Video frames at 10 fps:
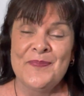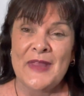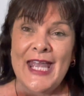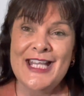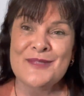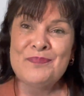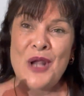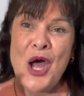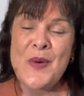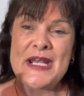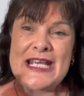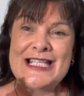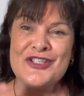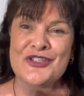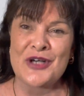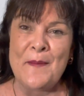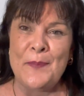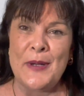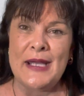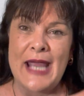He's blowing his
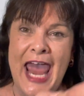trumpet,